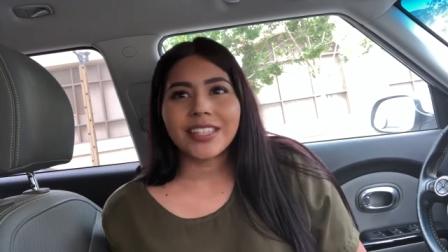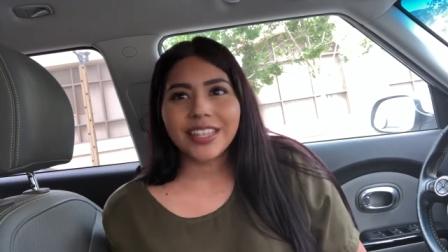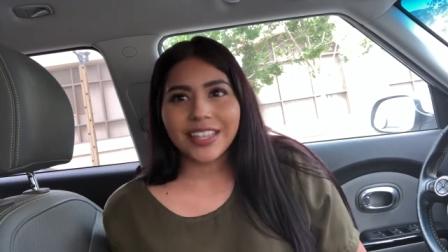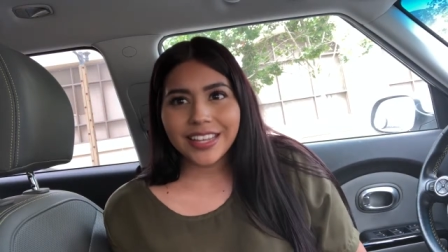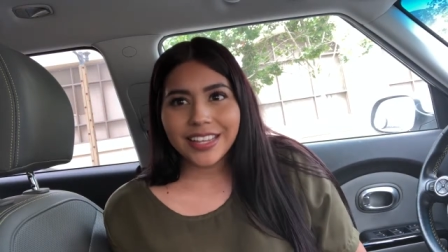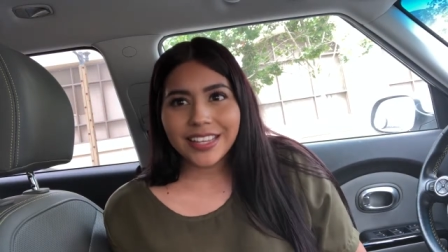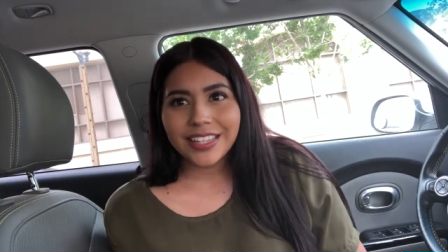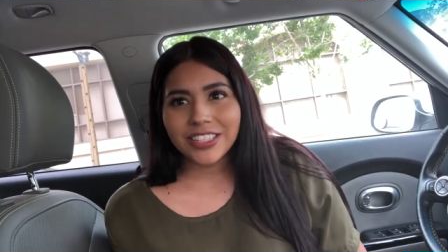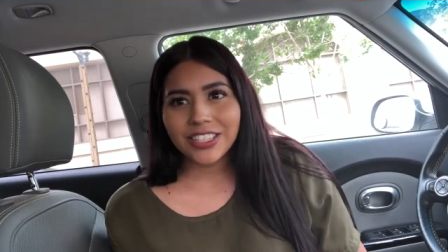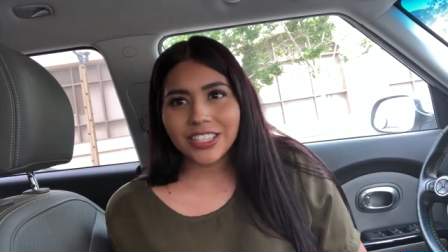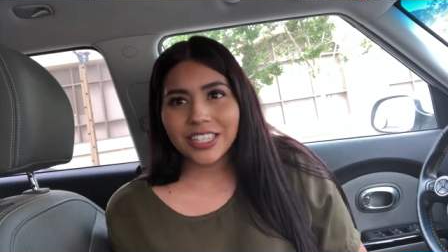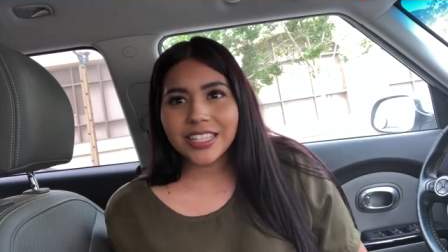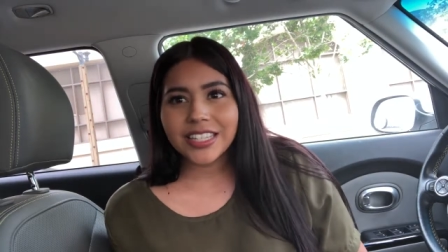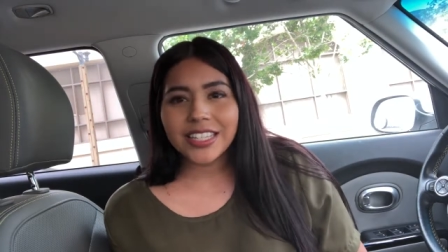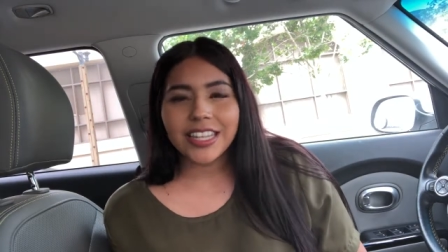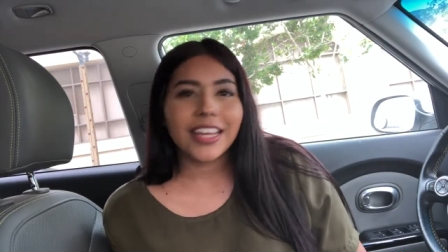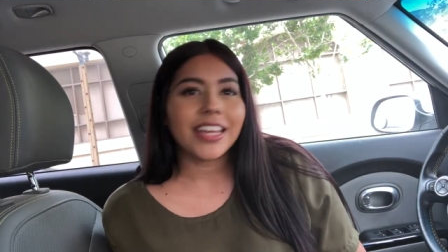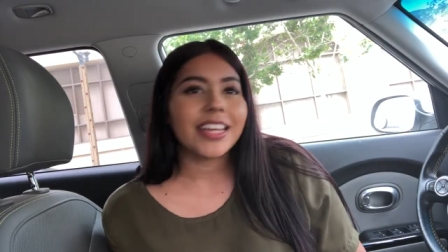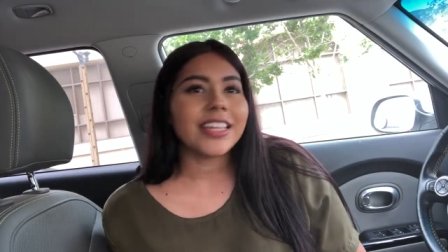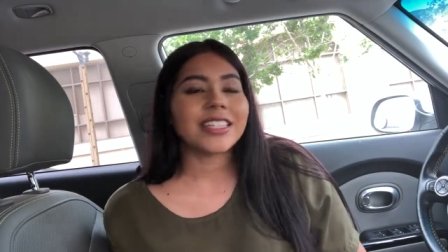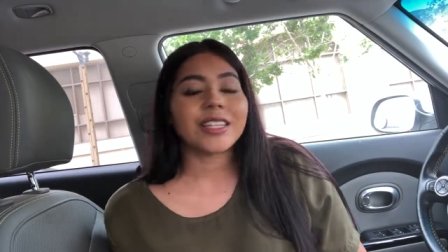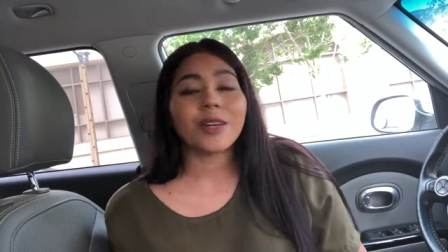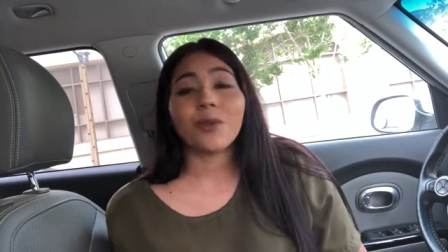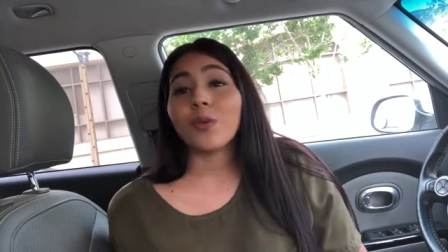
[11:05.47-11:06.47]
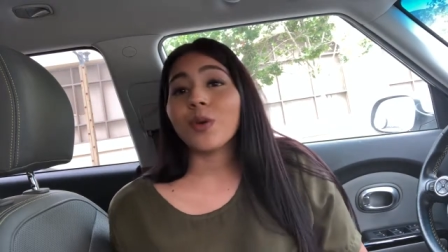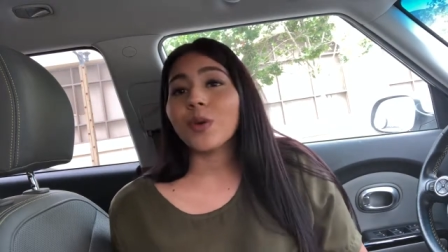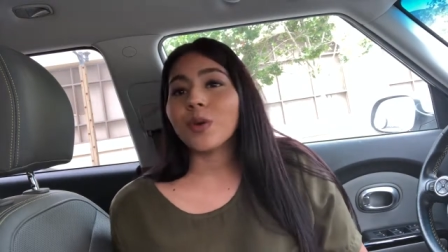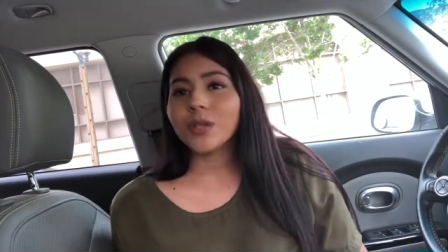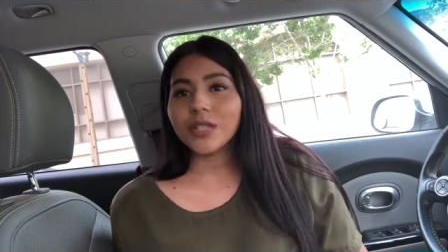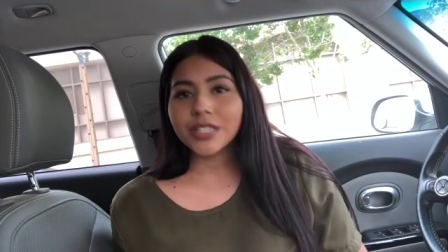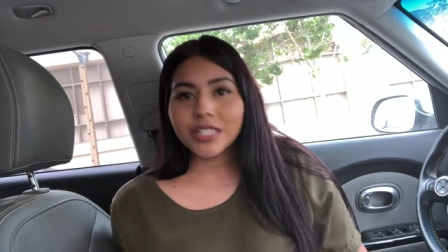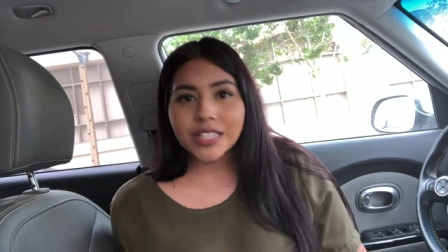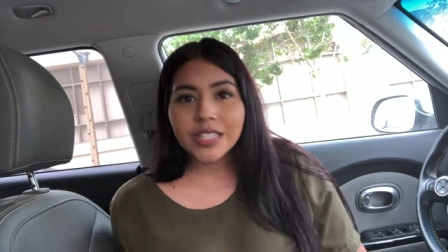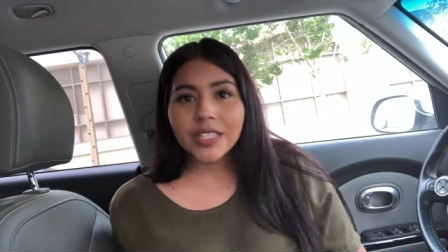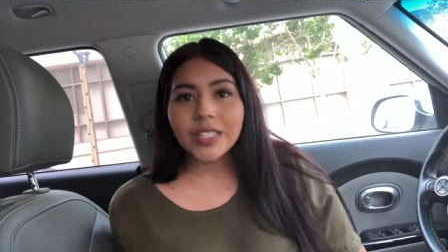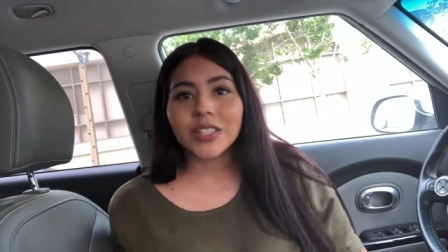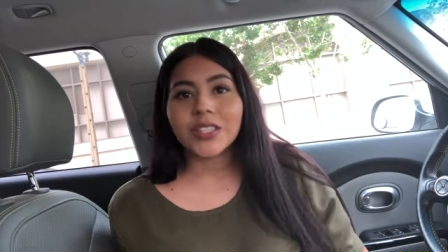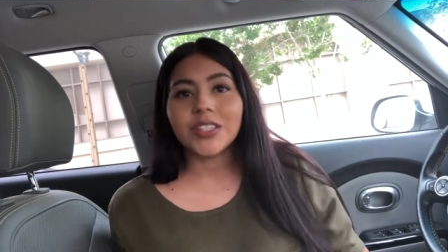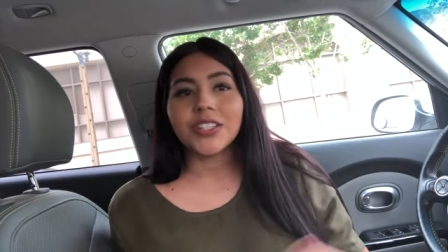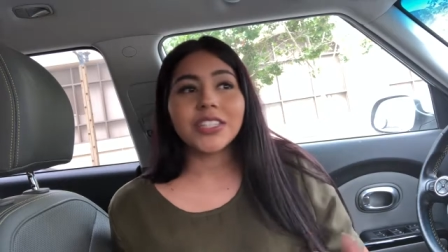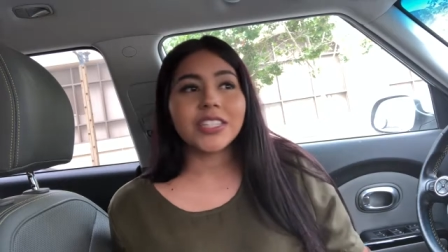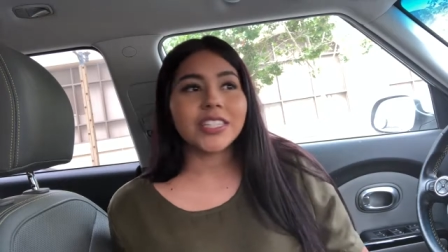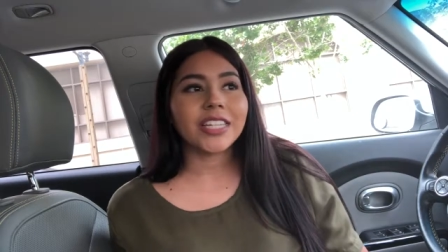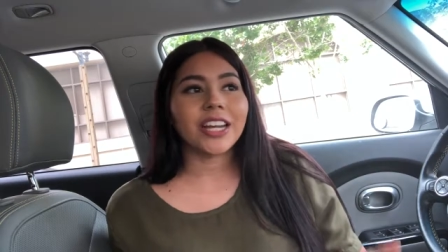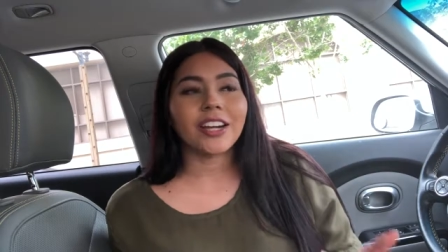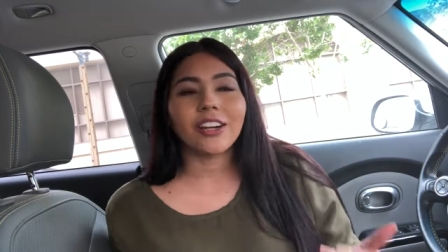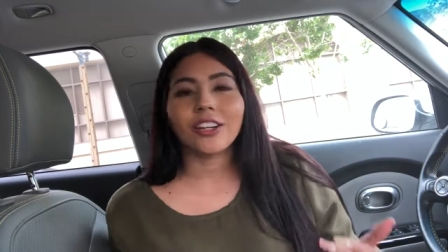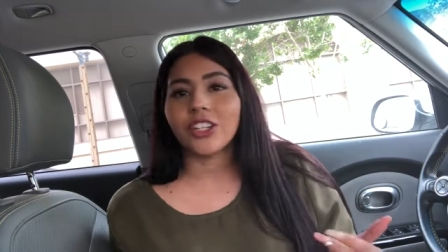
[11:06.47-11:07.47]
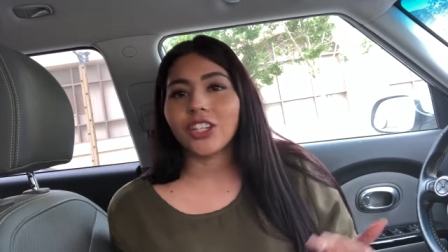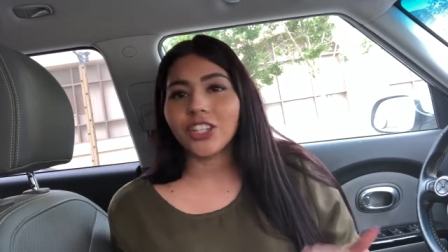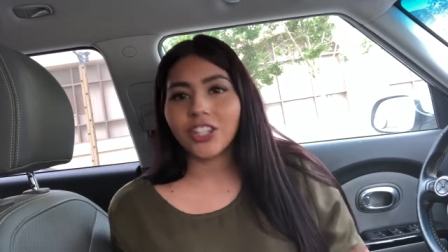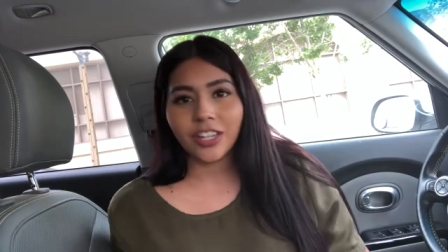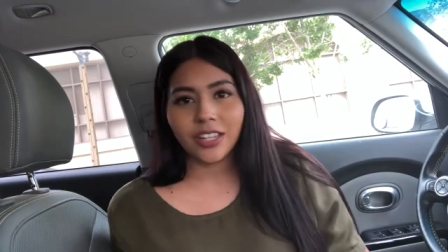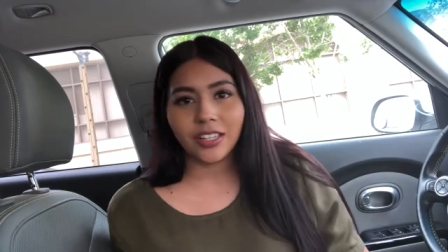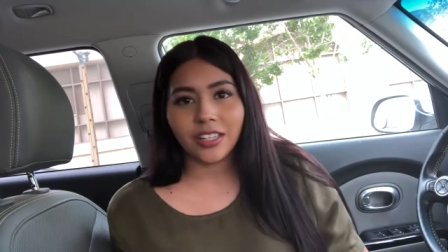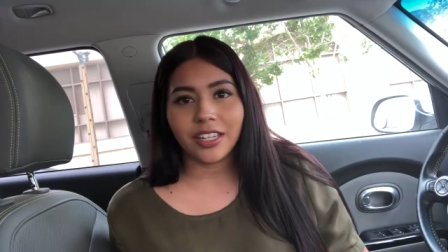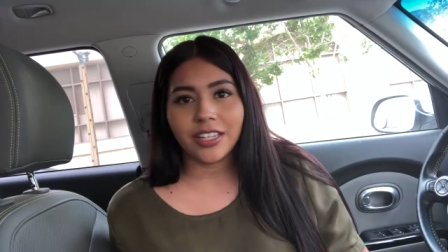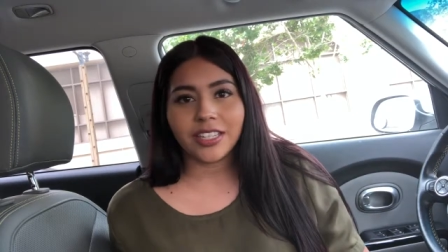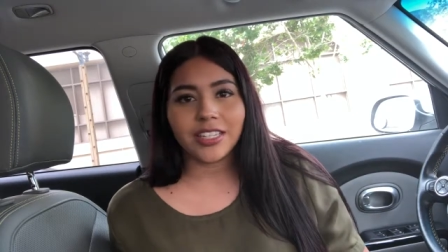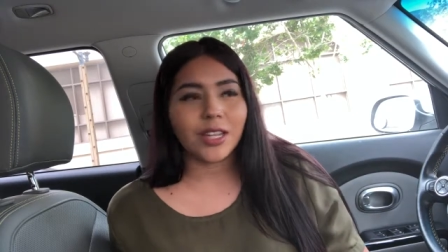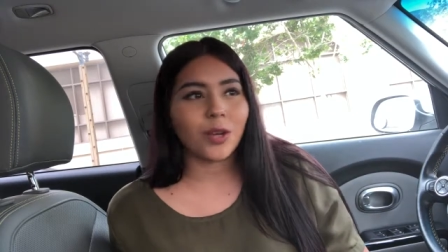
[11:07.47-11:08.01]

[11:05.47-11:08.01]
kiss, and we were still scared shitless.